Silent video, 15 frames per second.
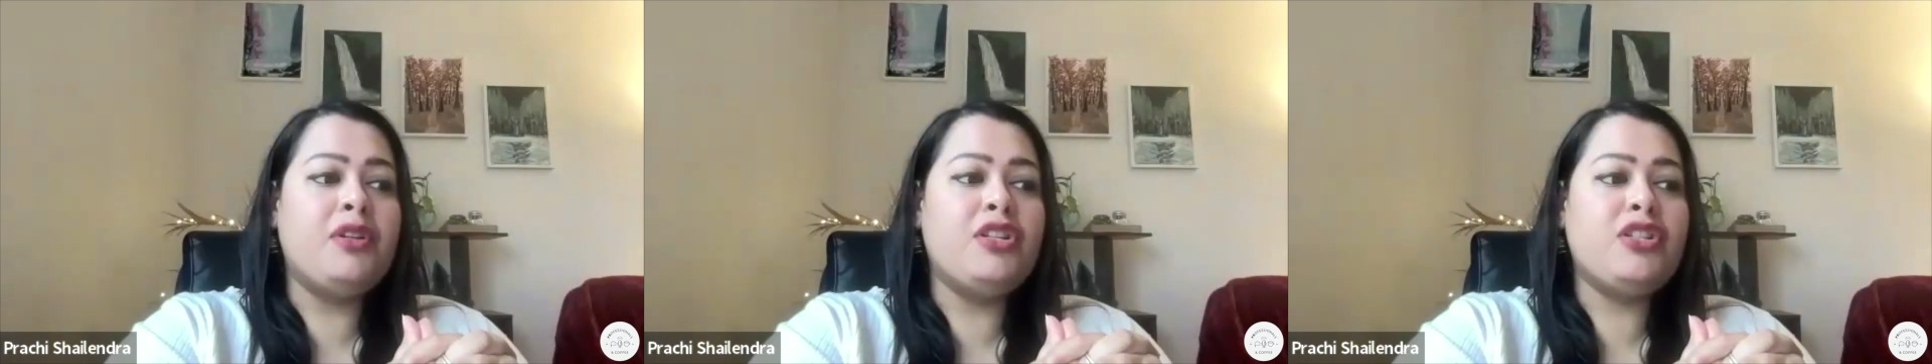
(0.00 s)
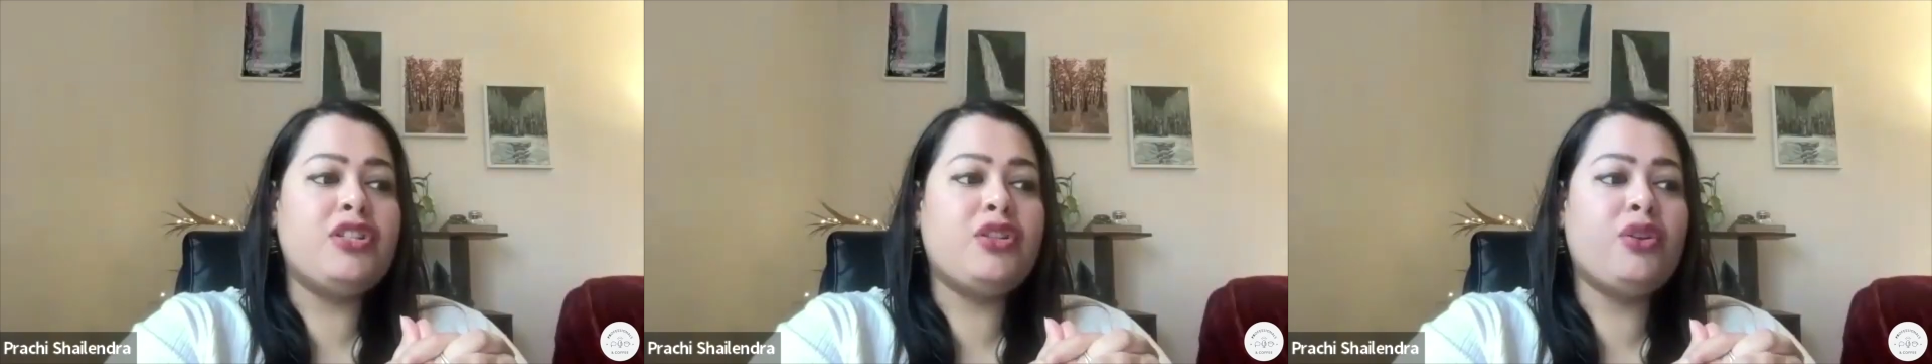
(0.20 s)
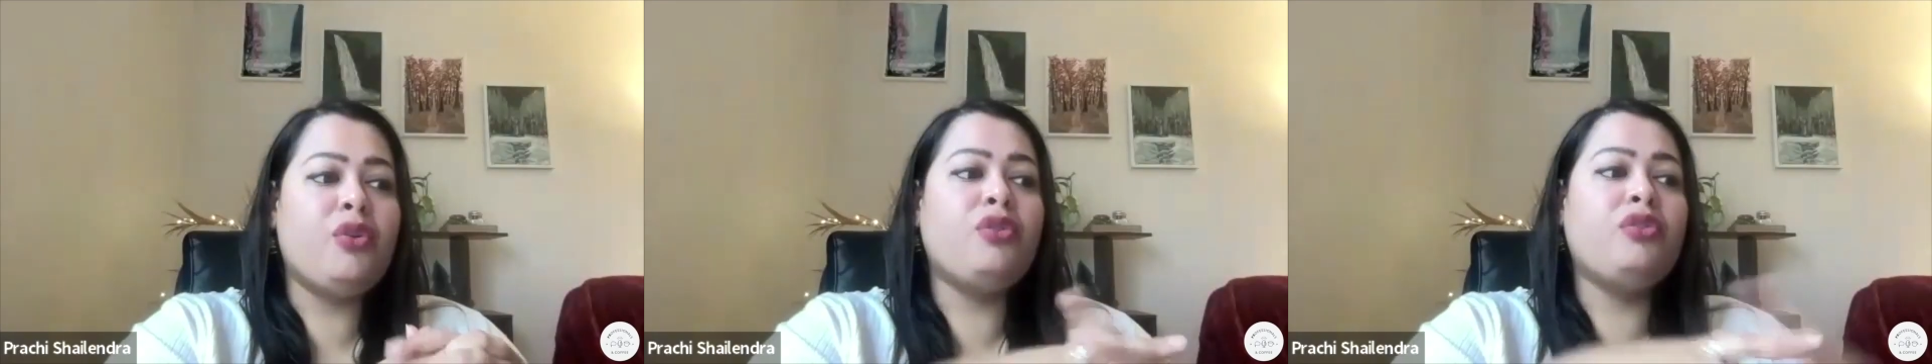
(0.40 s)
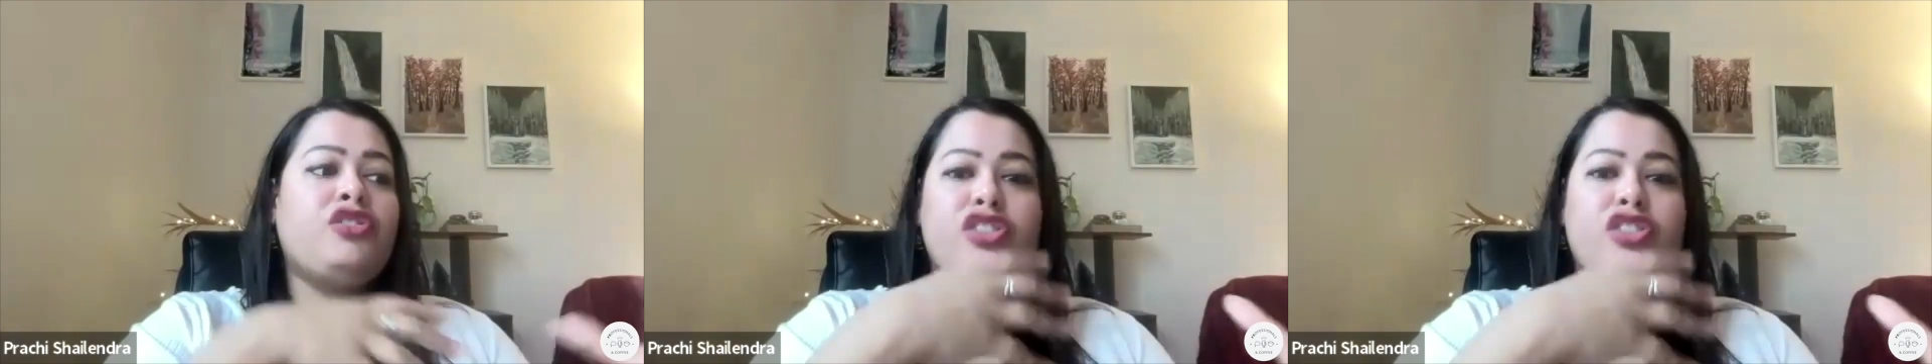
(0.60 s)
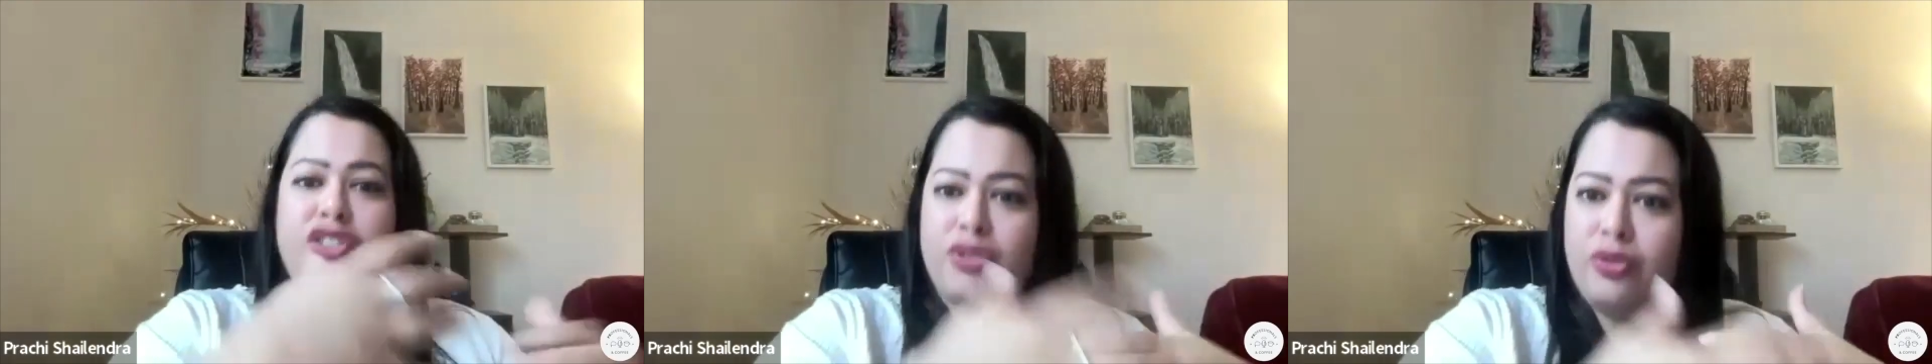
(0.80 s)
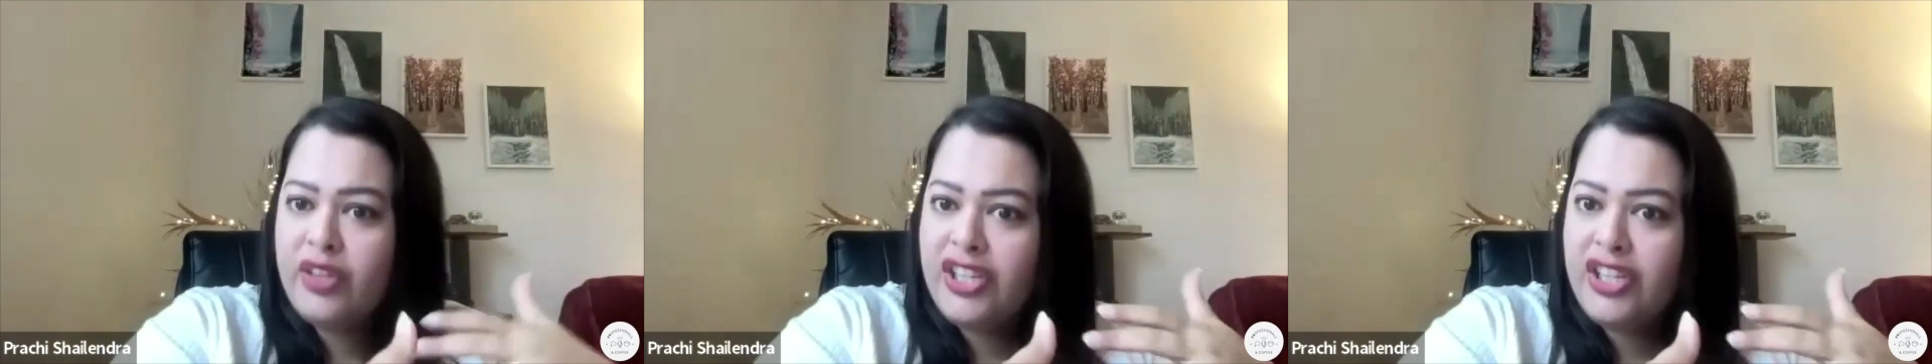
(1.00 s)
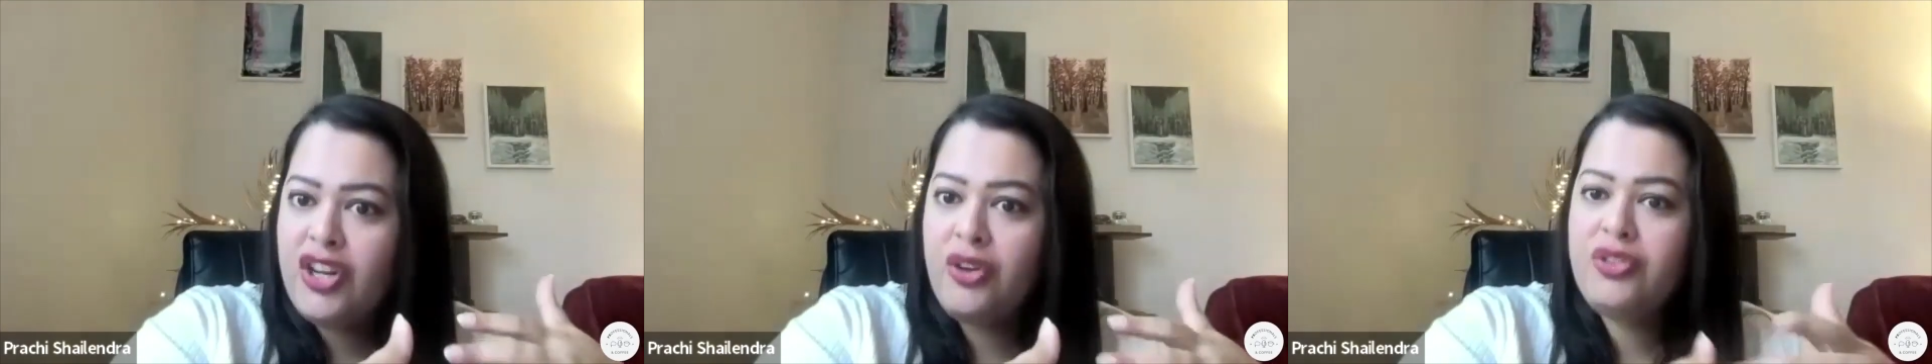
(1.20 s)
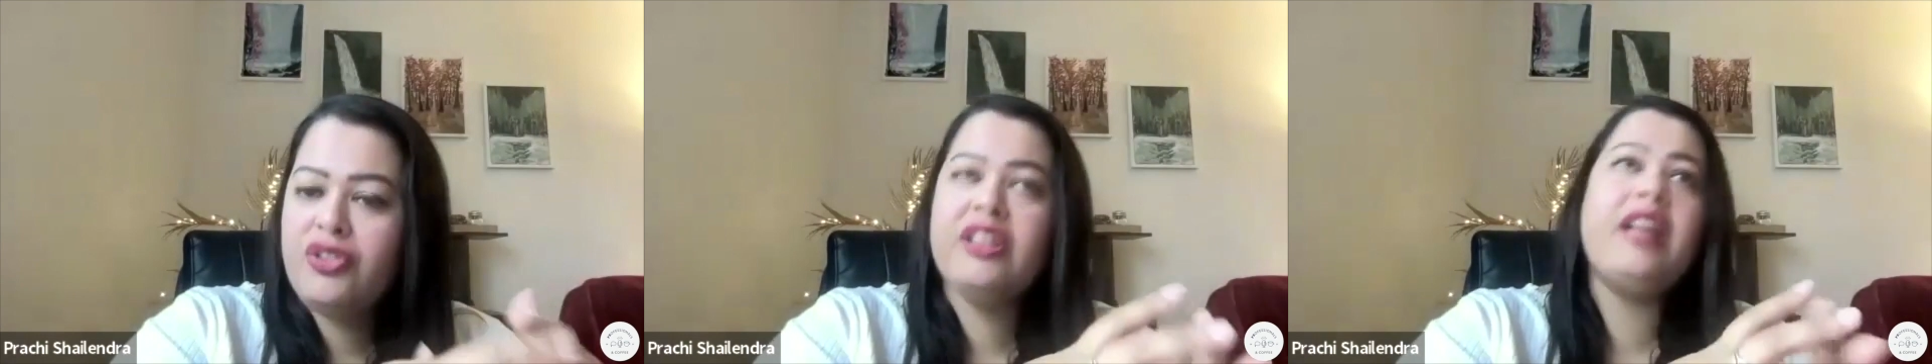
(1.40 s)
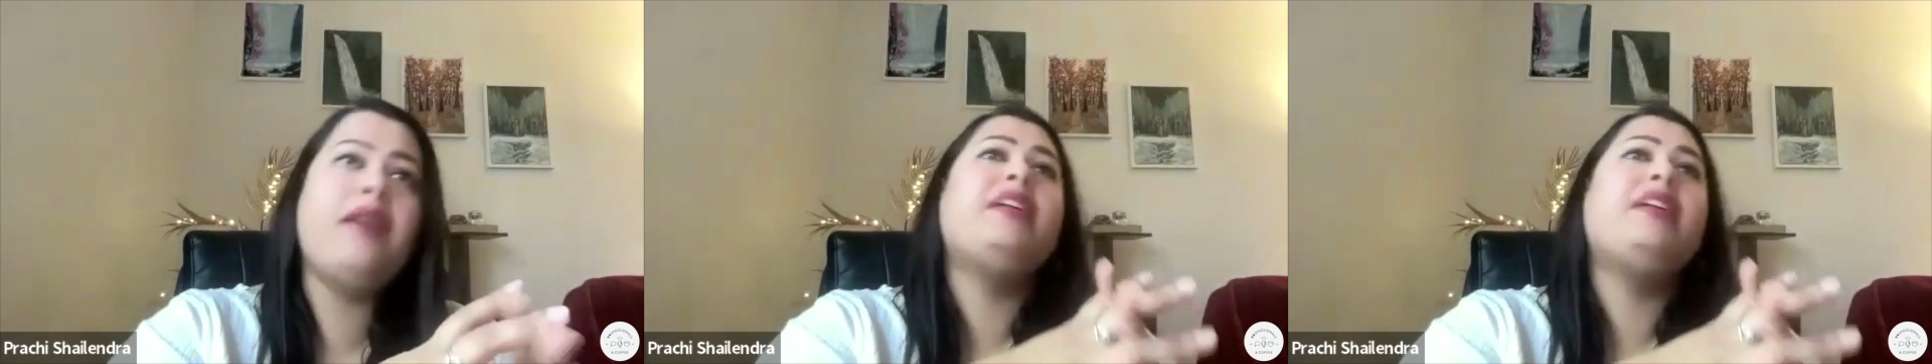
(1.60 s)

So just to reach out to them